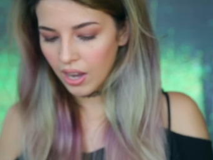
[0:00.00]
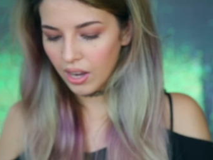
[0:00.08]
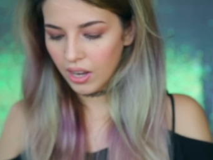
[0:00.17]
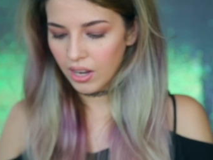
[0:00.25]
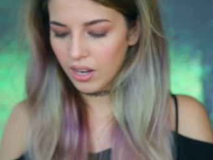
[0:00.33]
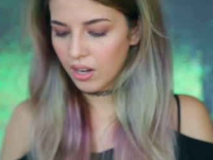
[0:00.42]

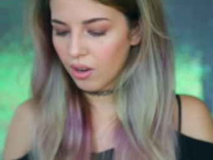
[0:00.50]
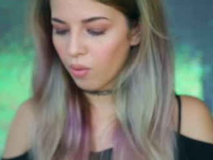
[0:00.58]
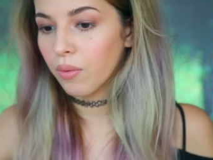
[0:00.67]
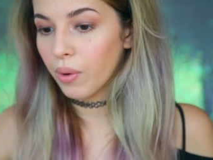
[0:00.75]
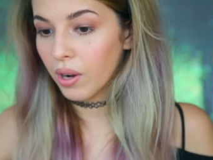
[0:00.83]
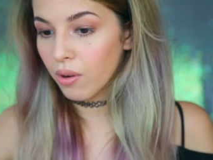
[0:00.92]
And
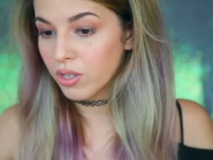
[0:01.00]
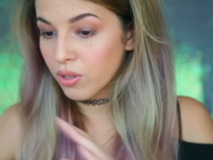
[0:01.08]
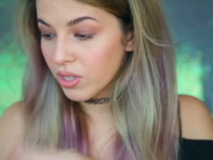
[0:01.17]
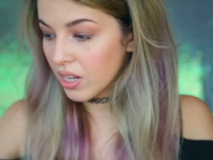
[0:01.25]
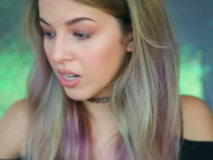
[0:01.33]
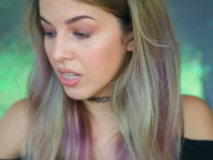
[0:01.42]
when I was
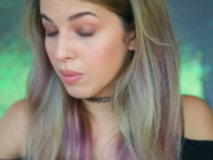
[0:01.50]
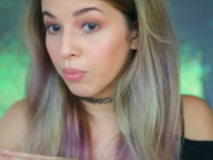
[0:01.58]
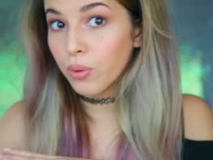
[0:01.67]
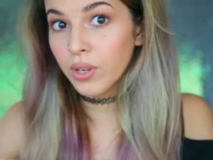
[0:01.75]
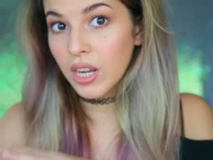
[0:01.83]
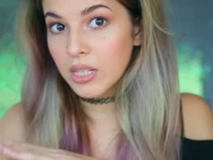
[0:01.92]
using this
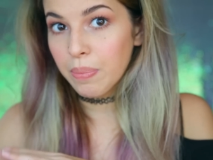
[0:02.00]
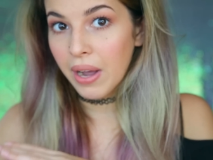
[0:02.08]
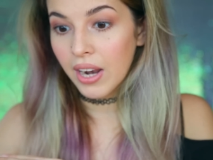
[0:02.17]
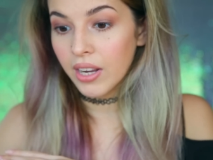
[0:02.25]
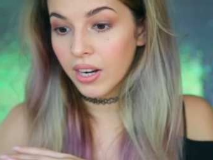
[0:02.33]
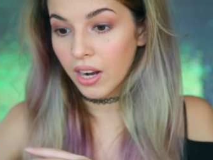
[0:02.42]
Moondust
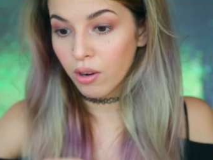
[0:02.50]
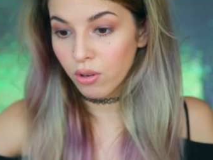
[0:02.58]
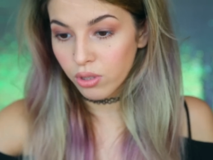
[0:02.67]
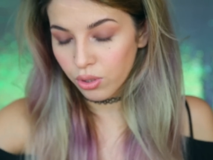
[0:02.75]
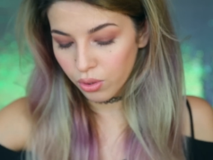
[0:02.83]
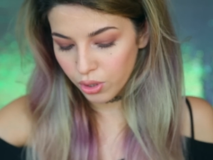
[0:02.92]
palette, I
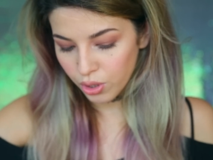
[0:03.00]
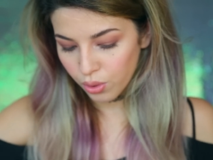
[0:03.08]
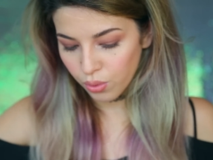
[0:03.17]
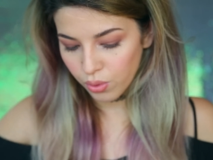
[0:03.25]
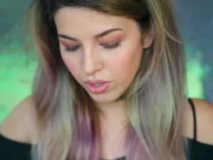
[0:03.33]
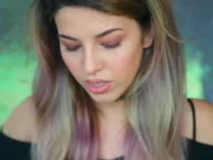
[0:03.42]
also
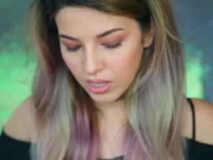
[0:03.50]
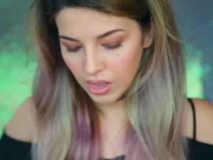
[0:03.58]
used